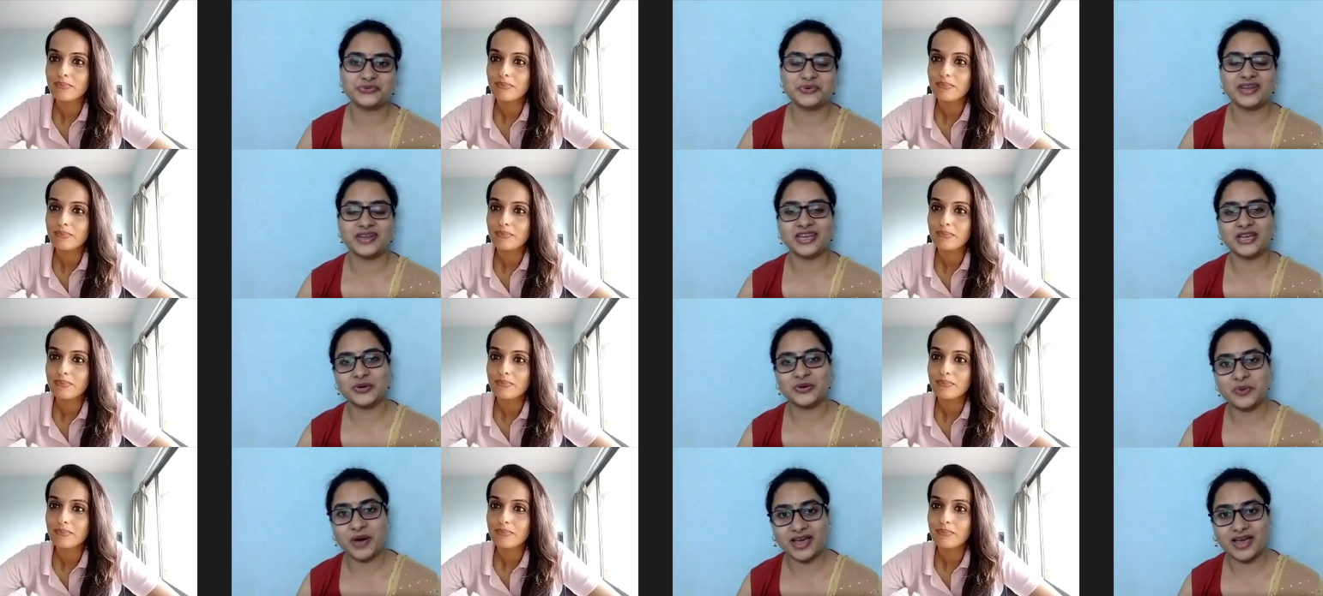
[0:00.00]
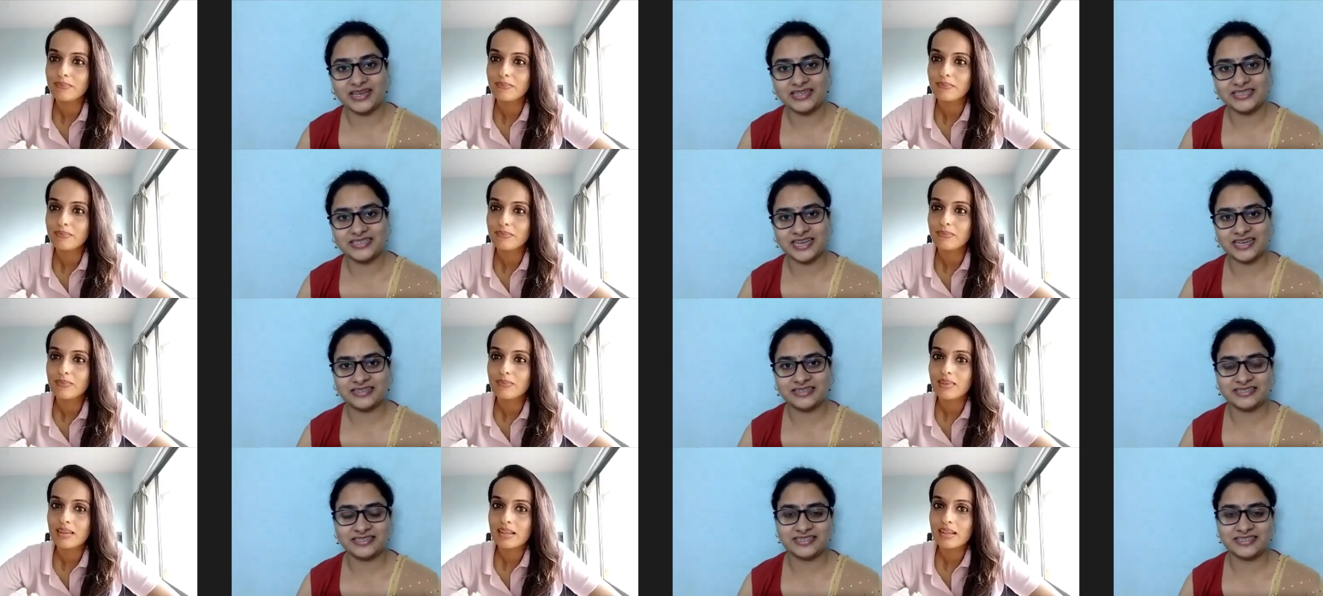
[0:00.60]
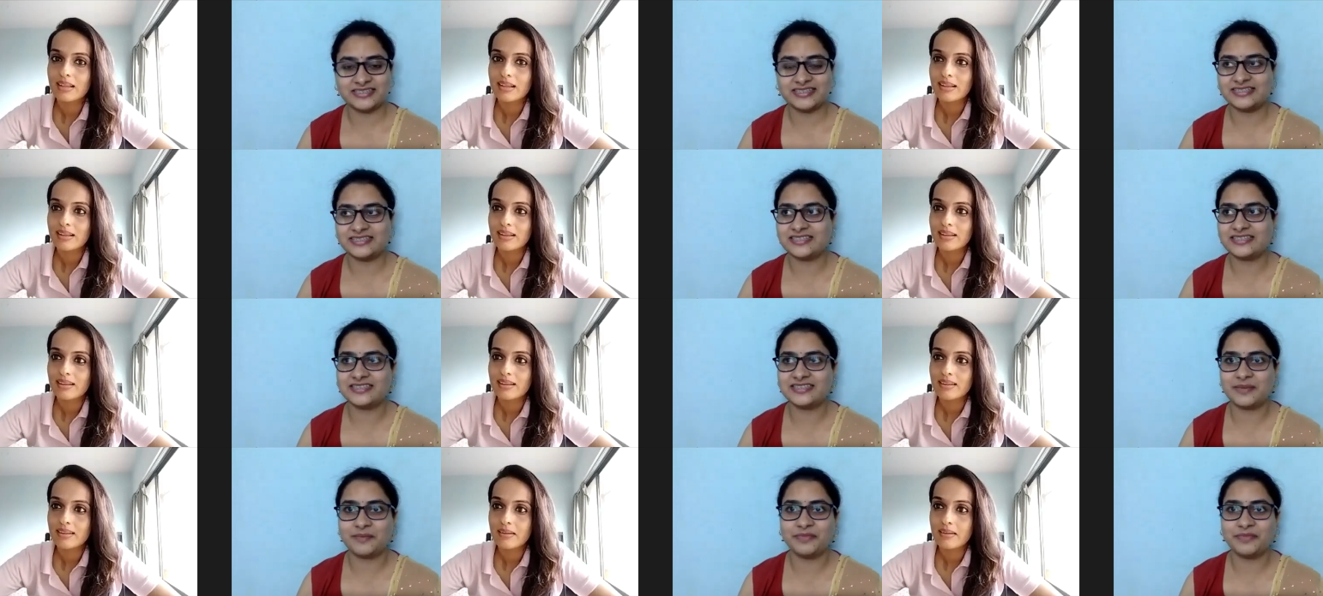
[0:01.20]
Speaker 1: to an equine dentist, this
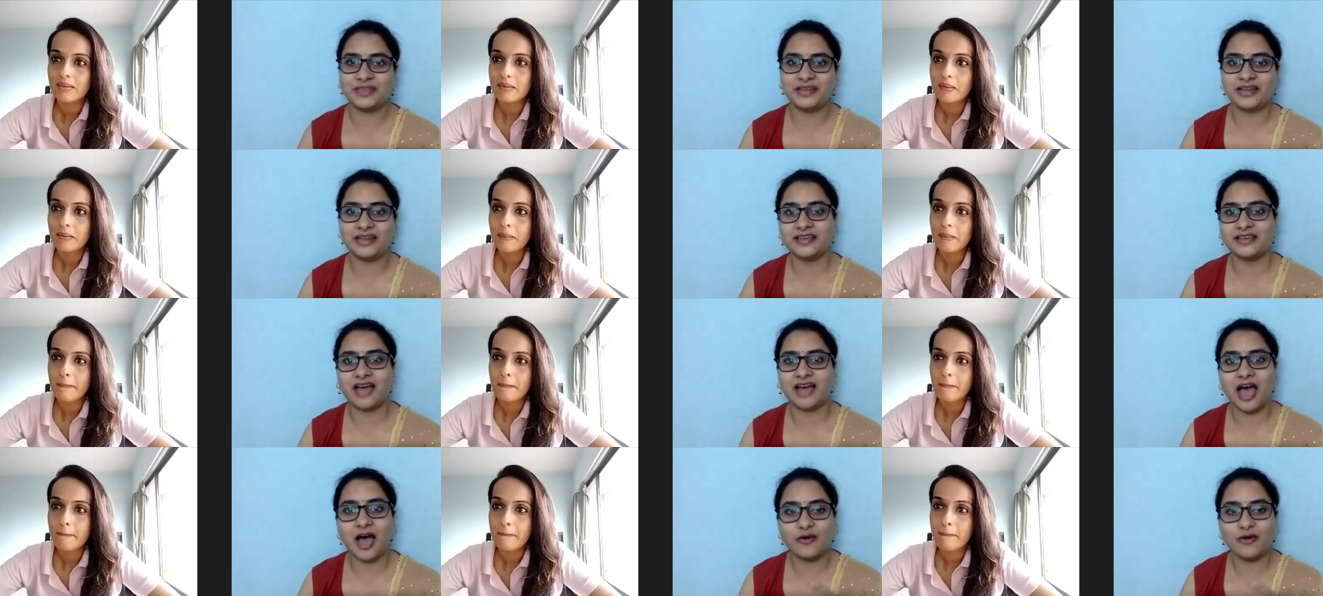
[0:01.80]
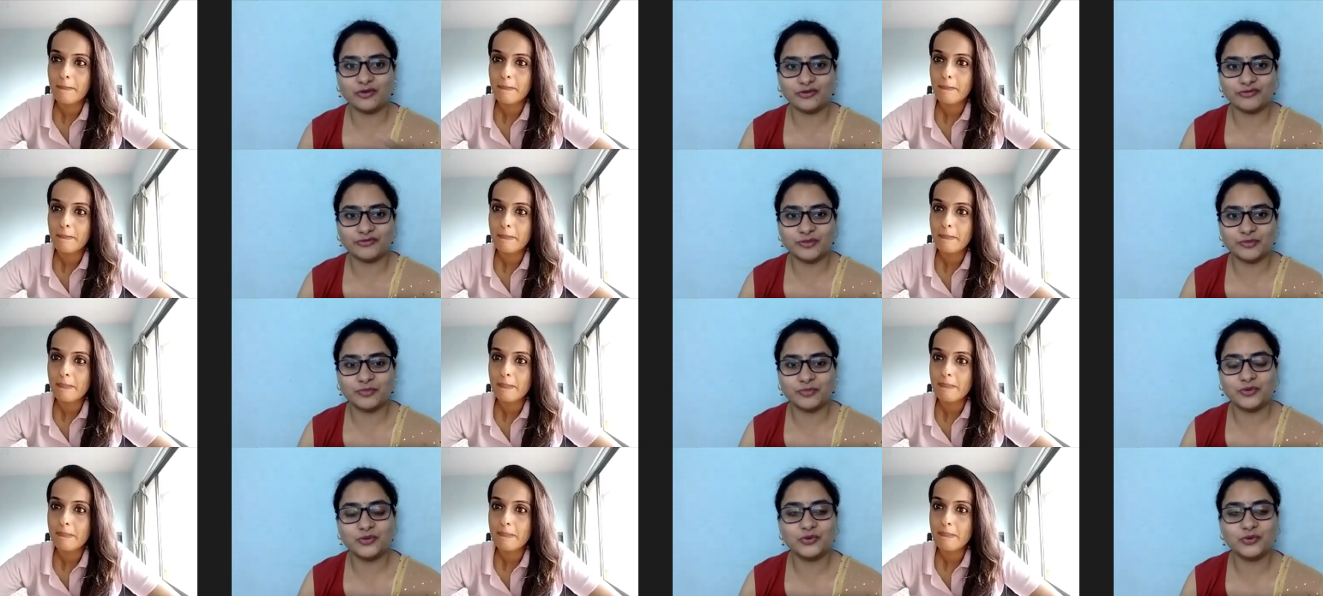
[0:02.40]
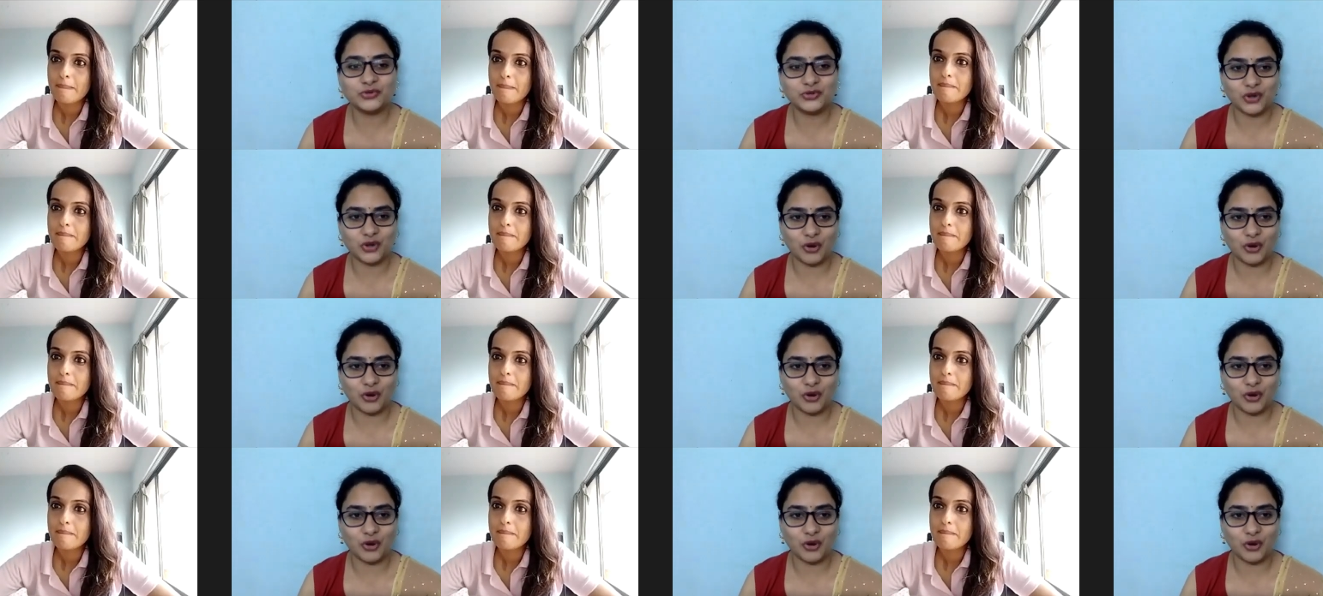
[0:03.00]
is something like out of the blue